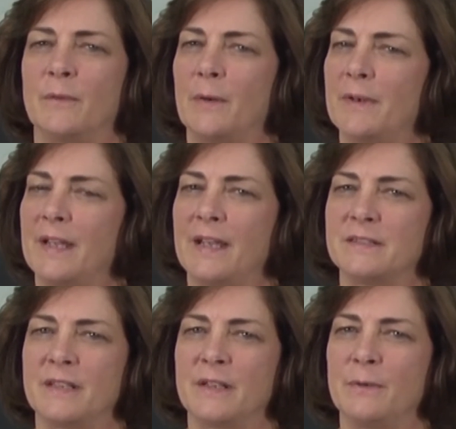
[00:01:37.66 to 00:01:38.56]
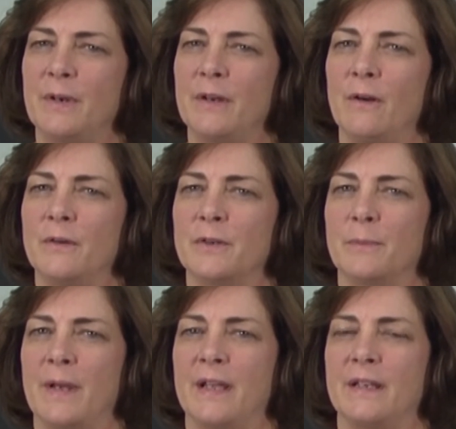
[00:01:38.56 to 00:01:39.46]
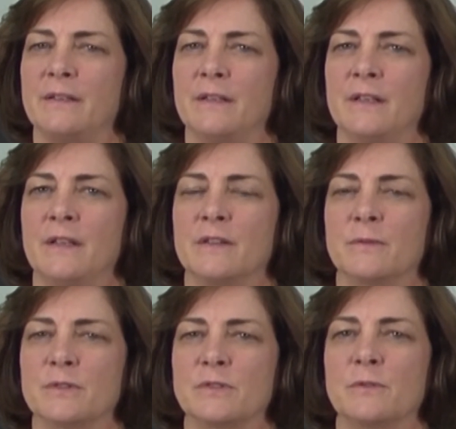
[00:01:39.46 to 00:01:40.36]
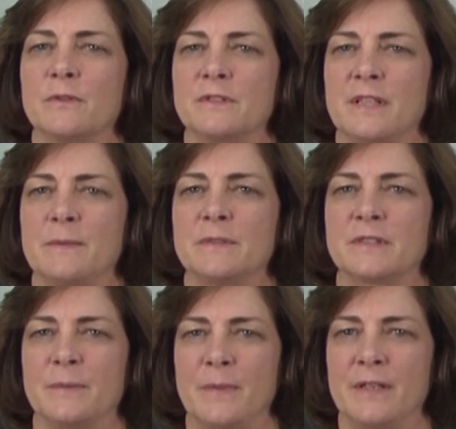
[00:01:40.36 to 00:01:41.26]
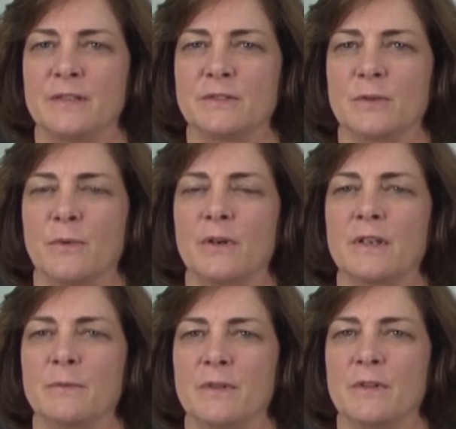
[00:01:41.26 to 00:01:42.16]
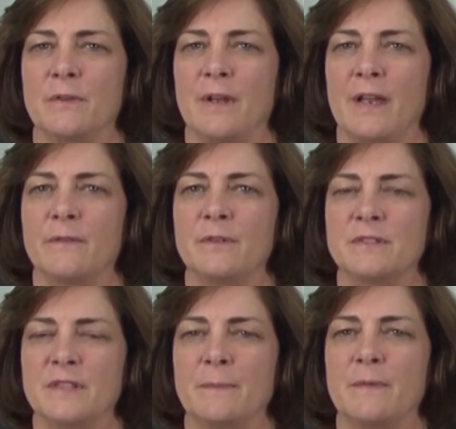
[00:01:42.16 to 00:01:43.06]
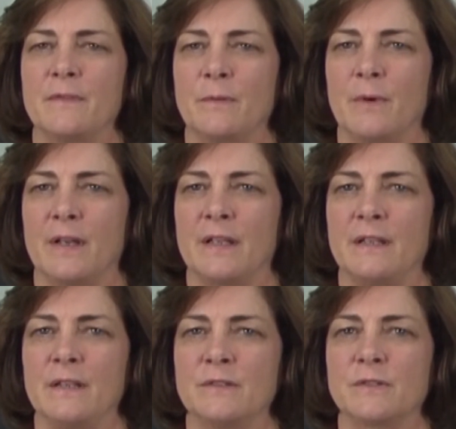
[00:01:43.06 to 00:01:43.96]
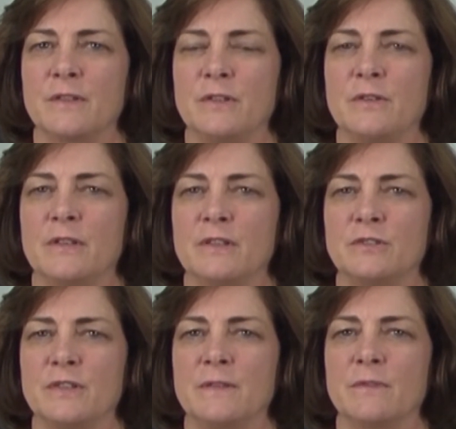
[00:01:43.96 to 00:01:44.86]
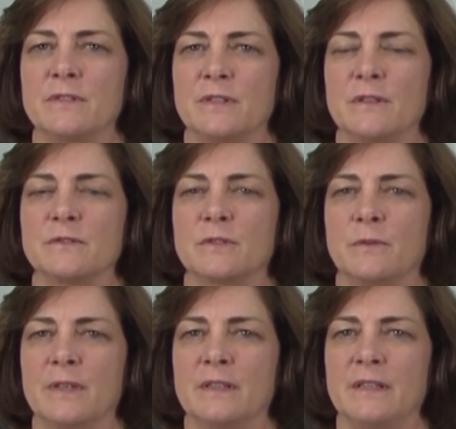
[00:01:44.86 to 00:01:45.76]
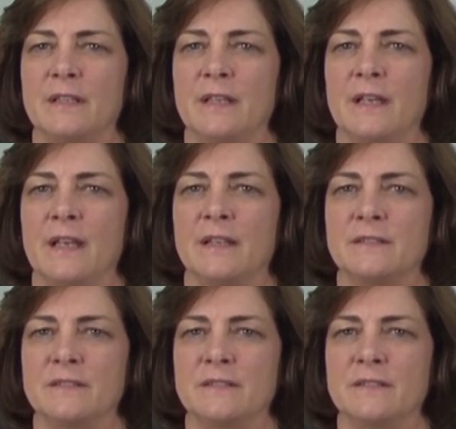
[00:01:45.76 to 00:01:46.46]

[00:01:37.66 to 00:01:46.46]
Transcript: While we can't take away all your pain, the Restore team is committed to working with you every step of the way so that you can achieve results quickly and